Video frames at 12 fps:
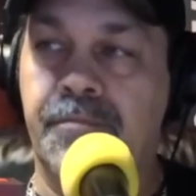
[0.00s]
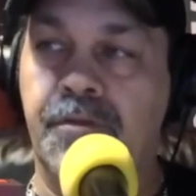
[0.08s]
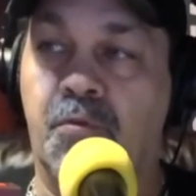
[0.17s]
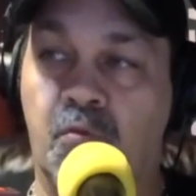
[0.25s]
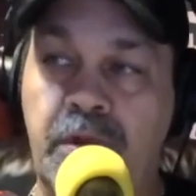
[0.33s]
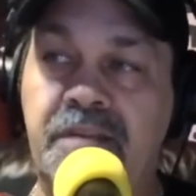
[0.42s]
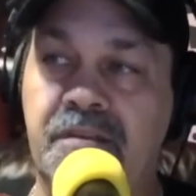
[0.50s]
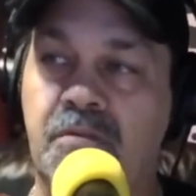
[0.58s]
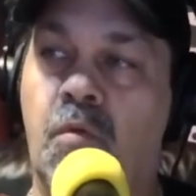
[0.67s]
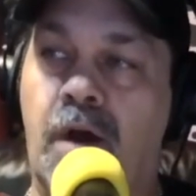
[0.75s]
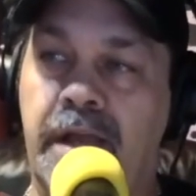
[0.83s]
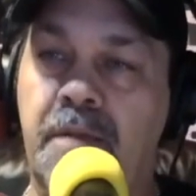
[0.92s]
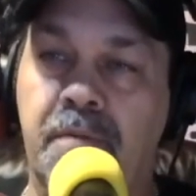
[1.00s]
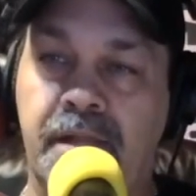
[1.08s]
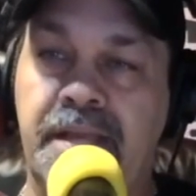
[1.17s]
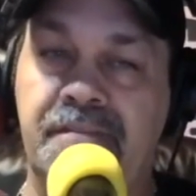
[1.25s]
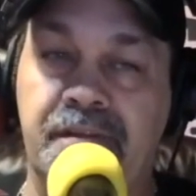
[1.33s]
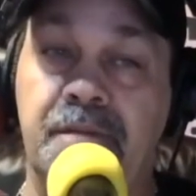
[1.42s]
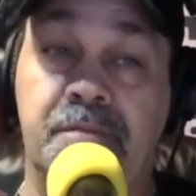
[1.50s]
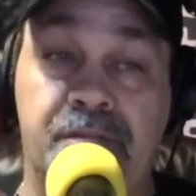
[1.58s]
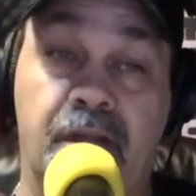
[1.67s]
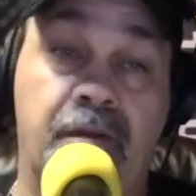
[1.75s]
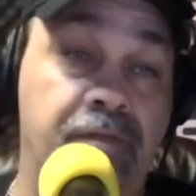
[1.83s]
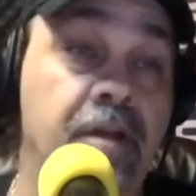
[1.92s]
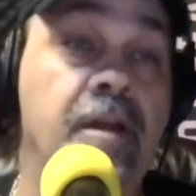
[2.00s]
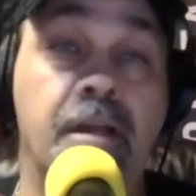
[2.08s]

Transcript: the reason why he believes in himself,